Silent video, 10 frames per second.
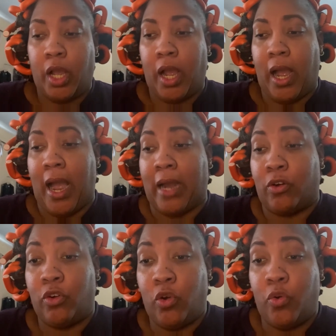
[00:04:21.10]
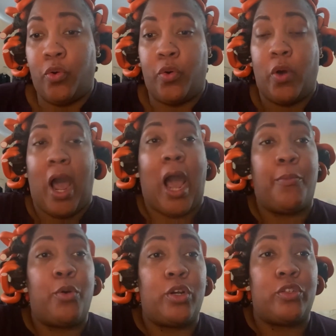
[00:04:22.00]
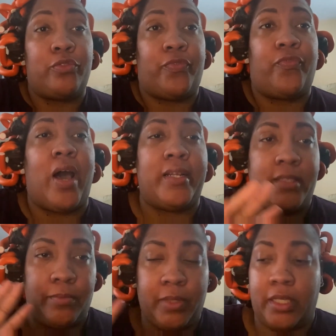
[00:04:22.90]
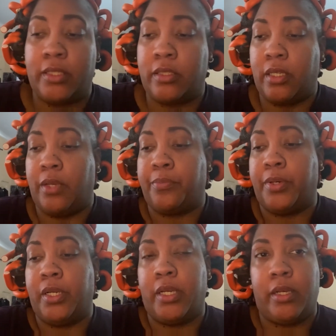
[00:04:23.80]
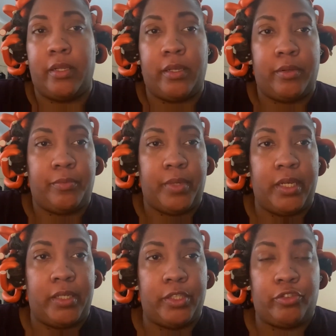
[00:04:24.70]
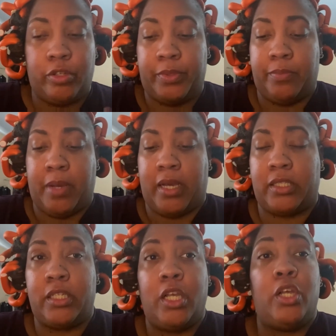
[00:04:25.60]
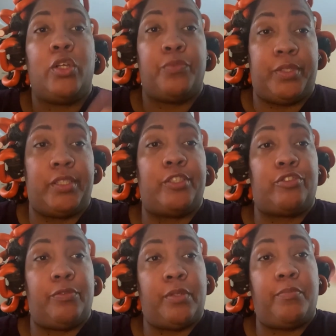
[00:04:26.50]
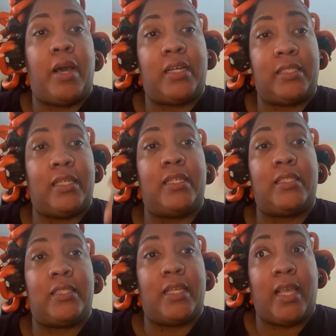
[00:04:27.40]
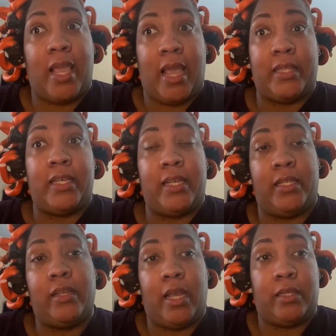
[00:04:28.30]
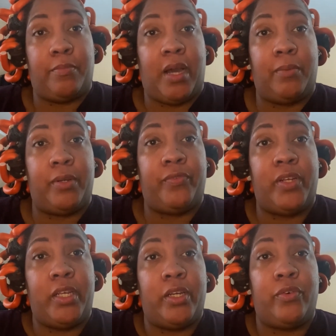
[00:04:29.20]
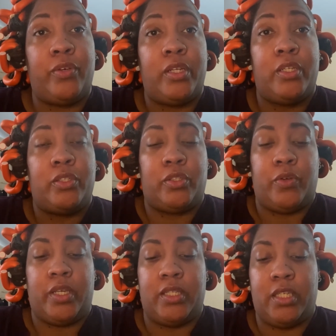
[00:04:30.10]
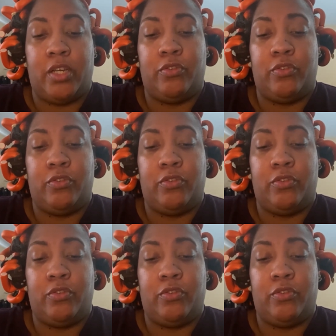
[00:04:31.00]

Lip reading: I don't know. I'm going to find some links and put it in the description box. What the description box is at the bottom of the video, so it can tell you.